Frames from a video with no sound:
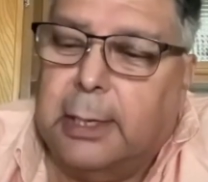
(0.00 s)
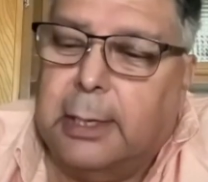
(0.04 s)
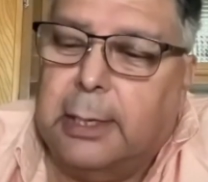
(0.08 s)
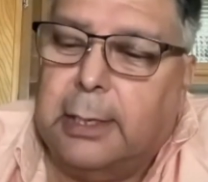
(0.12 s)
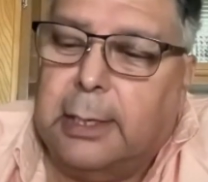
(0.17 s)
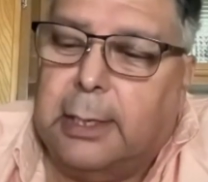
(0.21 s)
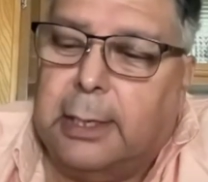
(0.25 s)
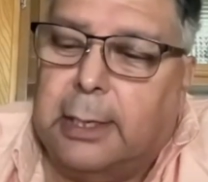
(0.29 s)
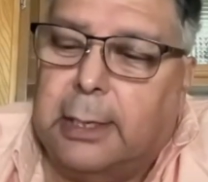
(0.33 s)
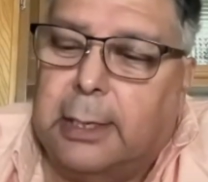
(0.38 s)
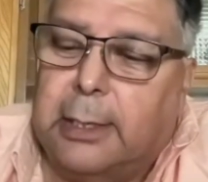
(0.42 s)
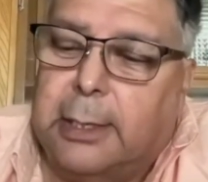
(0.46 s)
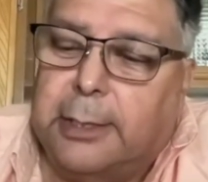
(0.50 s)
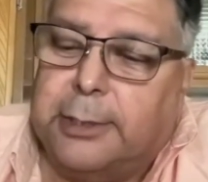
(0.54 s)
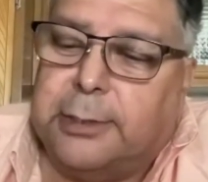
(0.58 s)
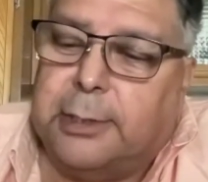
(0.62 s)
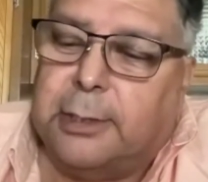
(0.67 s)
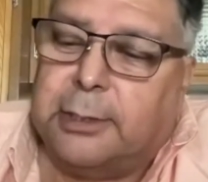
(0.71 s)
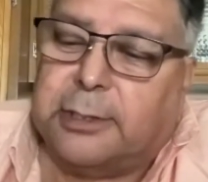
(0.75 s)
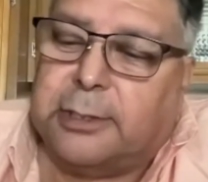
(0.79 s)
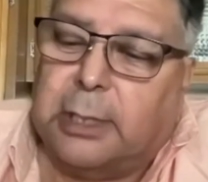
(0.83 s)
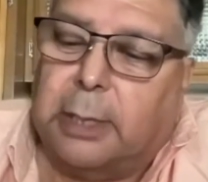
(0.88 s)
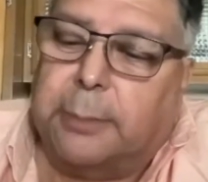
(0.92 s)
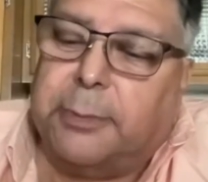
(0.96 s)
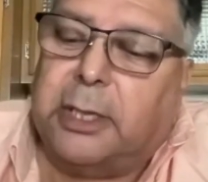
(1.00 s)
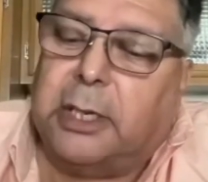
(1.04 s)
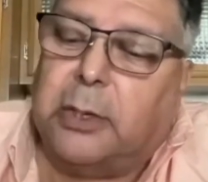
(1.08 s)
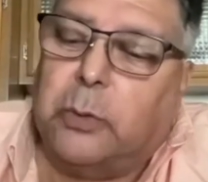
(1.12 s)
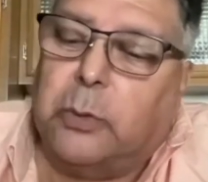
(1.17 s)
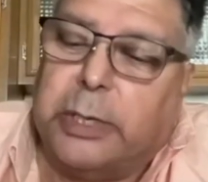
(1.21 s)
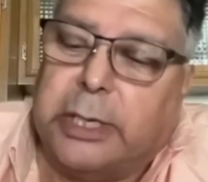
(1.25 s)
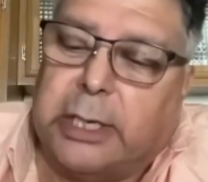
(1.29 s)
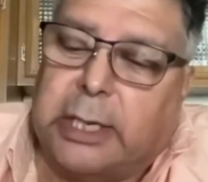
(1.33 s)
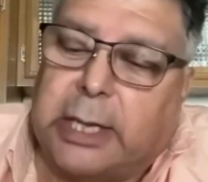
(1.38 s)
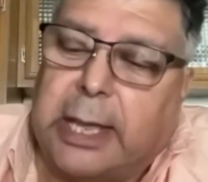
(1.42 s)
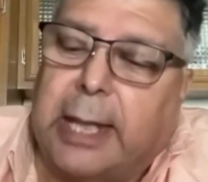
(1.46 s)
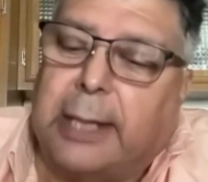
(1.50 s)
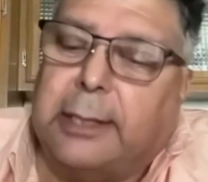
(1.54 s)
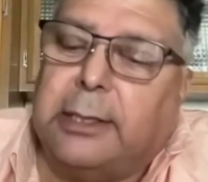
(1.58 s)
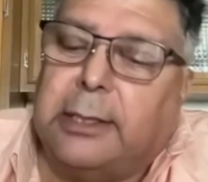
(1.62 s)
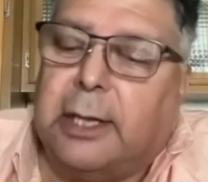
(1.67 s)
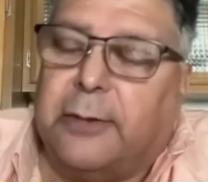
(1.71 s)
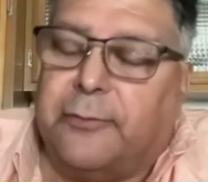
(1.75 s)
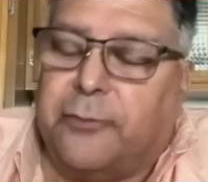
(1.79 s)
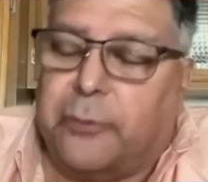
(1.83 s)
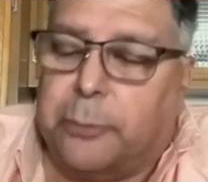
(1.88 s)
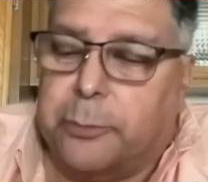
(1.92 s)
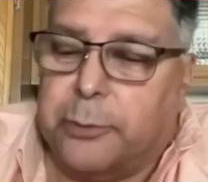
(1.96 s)
Is there something we can
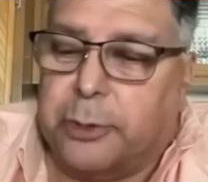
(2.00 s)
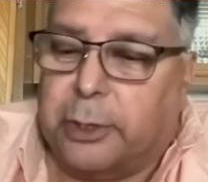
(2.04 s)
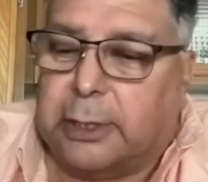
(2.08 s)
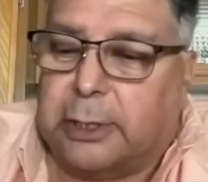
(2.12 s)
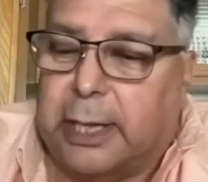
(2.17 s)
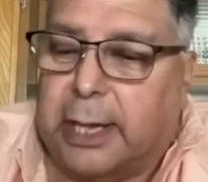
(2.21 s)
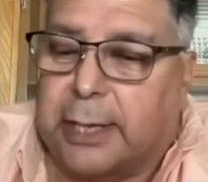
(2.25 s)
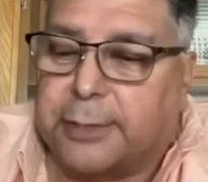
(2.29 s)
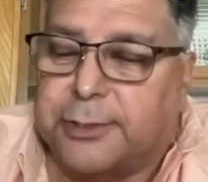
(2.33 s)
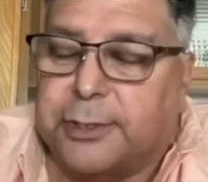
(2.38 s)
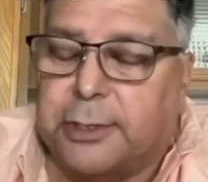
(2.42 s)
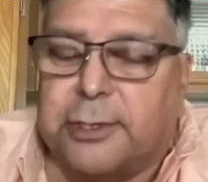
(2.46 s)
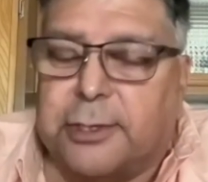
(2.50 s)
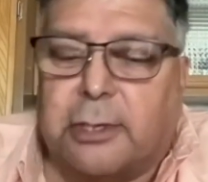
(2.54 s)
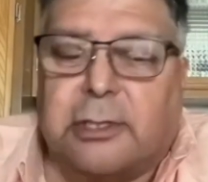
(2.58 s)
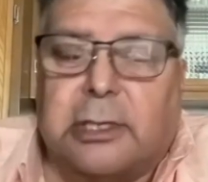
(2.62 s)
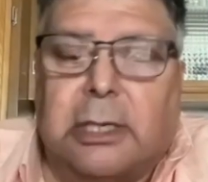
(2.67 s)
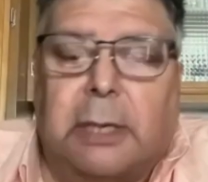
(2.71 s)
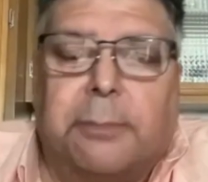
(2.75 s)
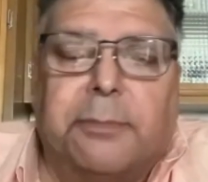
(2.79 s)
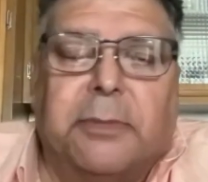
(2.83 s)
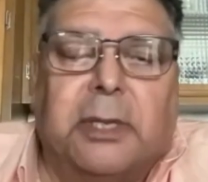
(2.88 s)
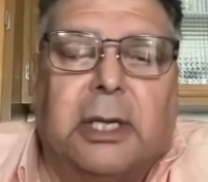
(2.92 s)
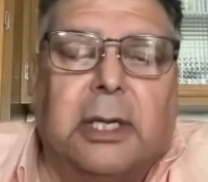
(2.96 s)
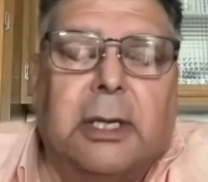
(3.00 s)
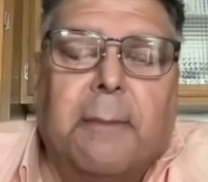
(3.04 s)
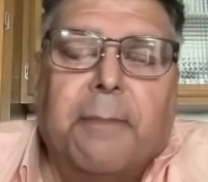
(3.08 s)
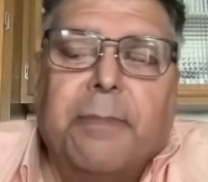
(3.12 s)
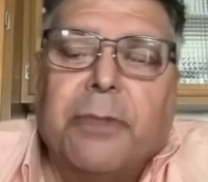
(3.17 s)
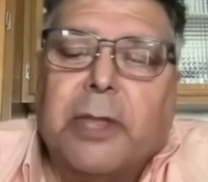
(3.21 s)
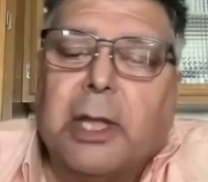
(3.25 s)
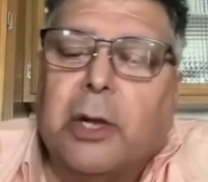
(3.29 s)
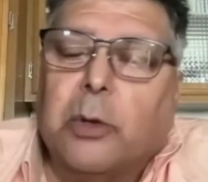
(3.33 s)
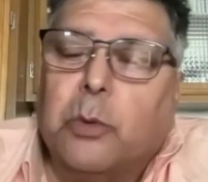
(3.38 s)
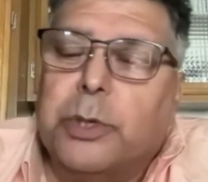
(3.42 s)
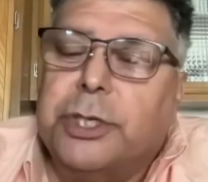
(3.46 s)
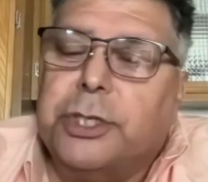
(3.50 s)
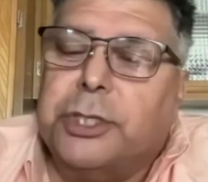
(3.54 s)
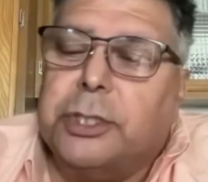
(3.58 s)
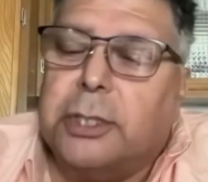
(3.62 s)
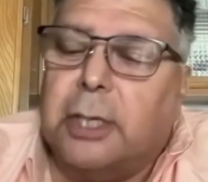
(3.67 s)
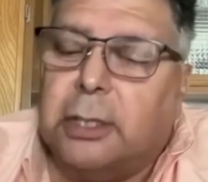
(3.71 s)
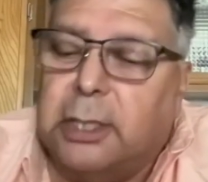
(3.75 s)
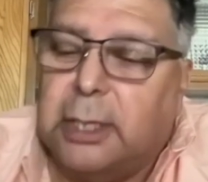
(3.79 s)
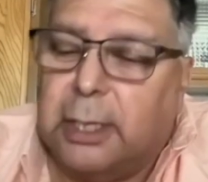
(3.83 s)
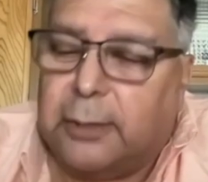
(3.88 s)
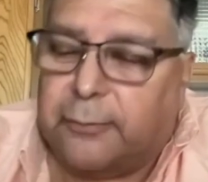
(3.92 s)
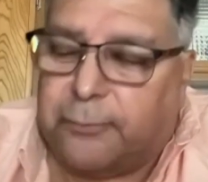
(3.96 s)
get from your class? Is there something we
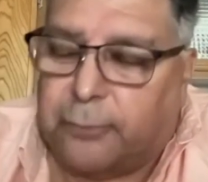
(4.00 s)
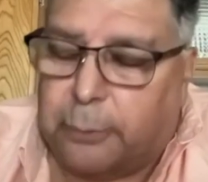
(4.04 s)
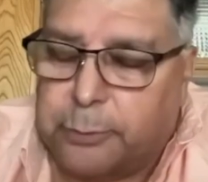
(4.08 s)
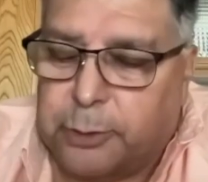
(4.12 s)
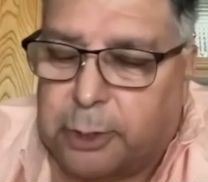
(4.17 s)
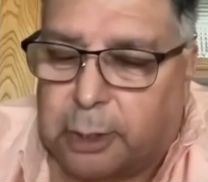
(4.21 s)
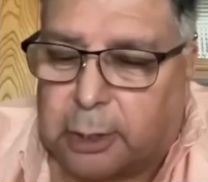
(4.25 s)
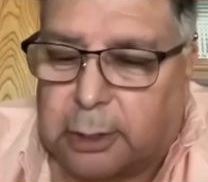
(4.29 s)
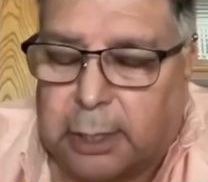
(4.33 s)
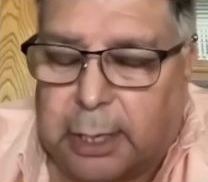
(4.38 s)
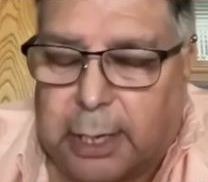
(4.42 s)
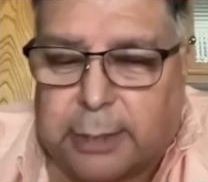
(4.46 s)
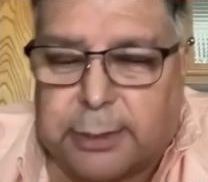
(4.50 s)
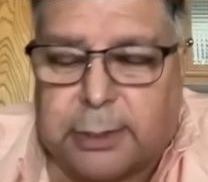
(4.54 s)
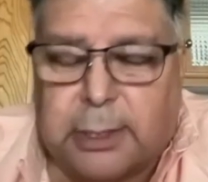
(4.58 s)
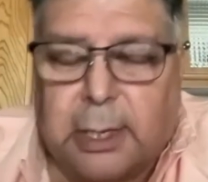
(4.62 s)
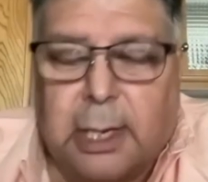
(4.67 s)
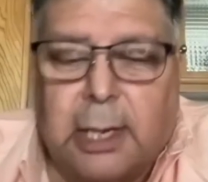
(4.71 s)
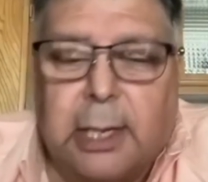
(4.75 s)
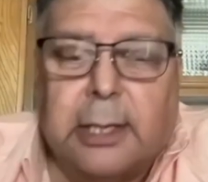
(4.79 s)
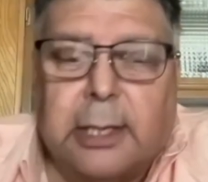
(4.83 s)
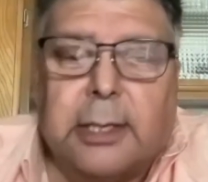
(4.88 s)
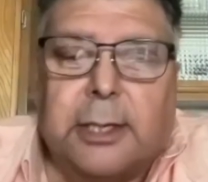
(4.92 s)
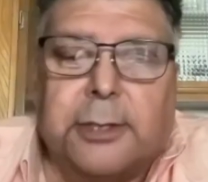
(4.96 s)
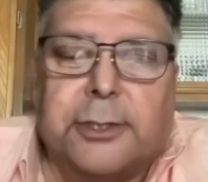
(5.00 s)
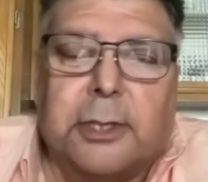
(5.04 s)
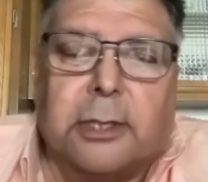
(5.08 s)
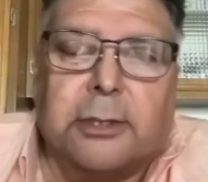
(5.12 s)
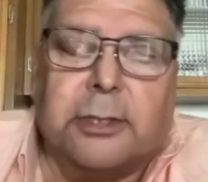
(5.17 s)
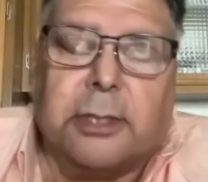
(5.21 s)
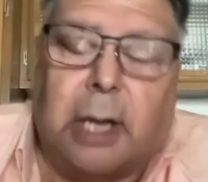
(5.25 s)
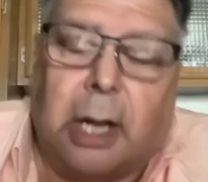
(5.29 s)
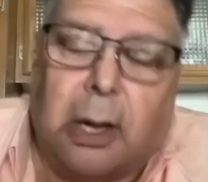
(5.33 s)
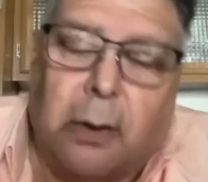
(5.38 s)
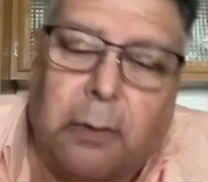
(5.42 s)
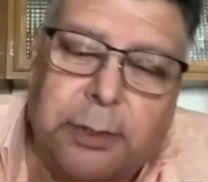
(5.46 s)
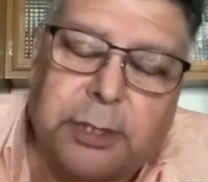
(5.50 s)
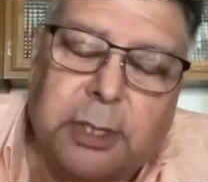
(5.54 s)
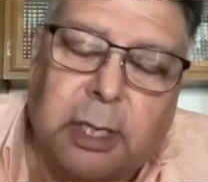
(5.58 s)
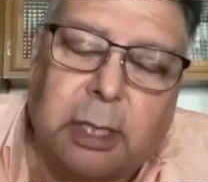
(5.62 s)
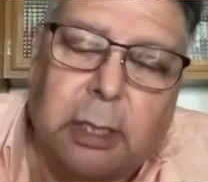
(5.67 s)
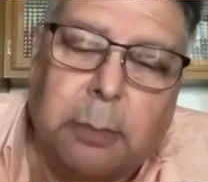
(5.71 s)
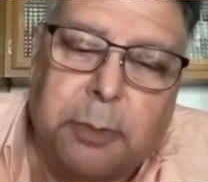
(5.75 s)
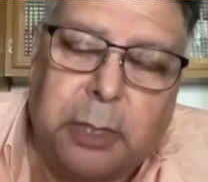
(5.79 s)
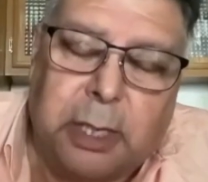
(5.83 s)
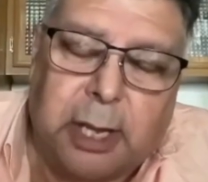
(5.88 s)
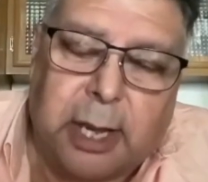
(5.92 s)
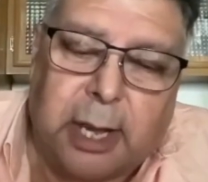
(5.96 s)
should get from your class? Because there's always going
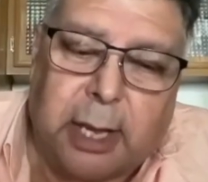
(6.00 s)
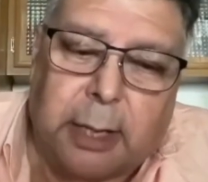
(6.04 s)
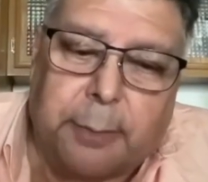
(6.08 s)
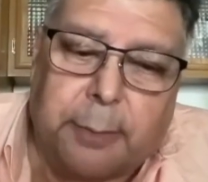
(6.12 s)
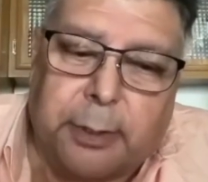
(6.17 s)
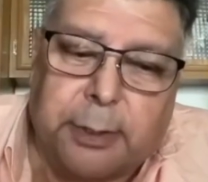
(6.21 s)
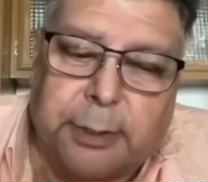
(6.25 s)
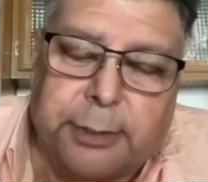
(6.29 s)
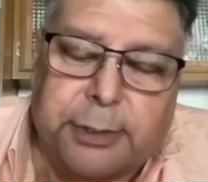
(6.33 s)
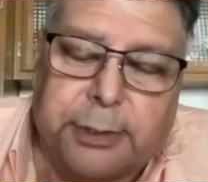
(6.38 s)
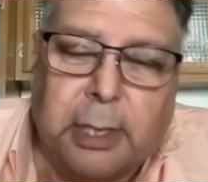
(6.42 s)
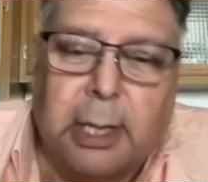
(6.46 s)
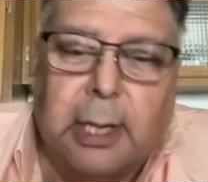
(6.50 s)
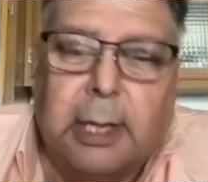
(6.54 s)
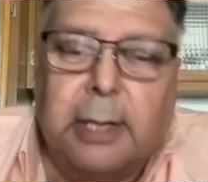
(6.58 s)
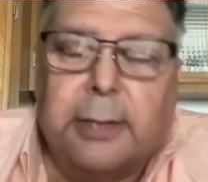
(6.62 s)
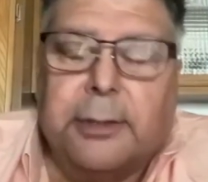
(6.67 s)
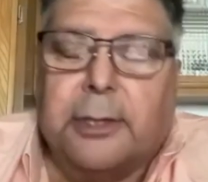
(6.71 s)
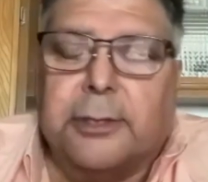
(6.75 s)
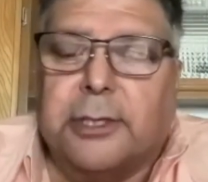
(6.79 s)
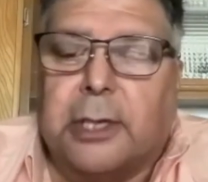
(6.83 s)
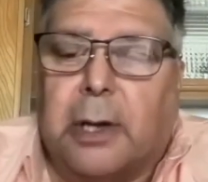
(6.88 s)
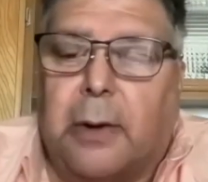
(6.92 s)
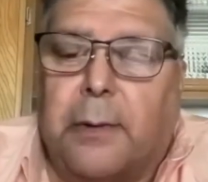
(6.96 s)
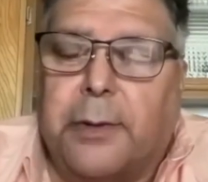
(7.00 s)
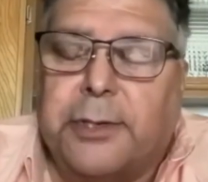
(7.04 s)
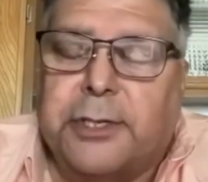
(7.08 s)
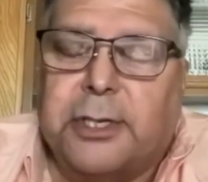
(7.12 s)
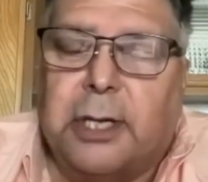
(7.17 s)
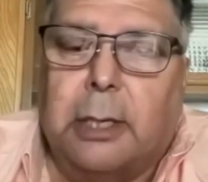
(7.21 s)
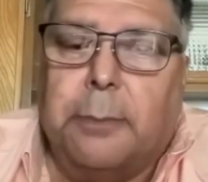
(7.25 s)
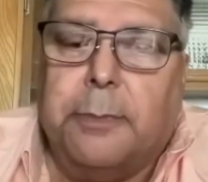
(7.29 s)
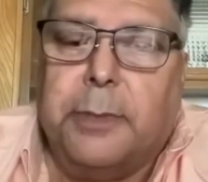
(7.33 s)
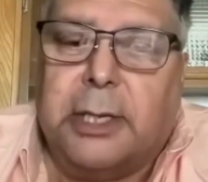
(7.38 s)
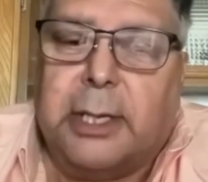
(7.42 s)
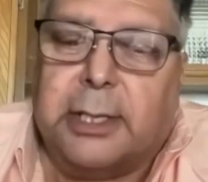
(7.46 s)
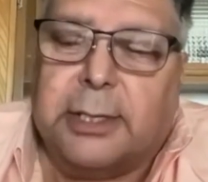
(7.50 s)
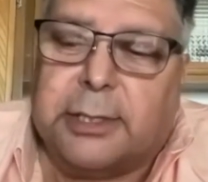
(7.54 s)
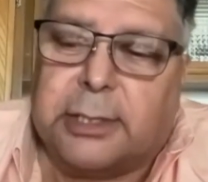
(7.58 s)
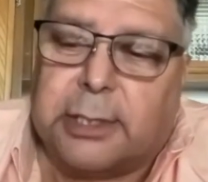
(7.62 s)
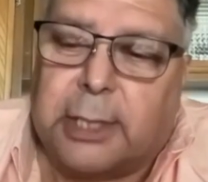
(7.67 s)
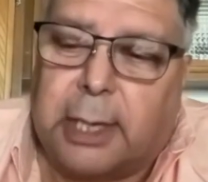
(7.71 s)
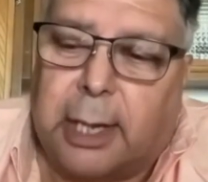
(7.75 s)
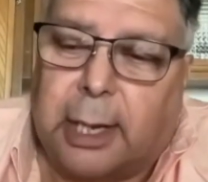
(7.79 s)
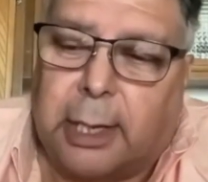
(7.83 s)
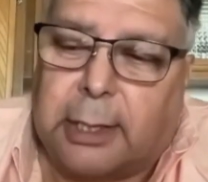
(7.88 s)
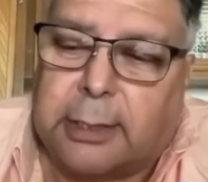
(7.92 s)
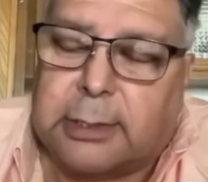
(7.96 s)
to be animals. There's always going to be
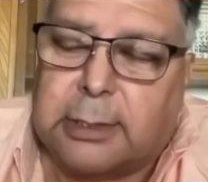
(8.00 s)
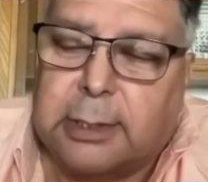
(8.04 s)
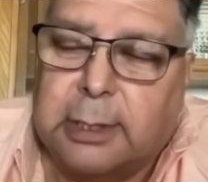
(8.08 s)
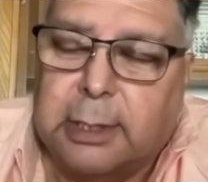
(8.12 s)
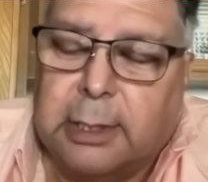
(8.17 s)
insects.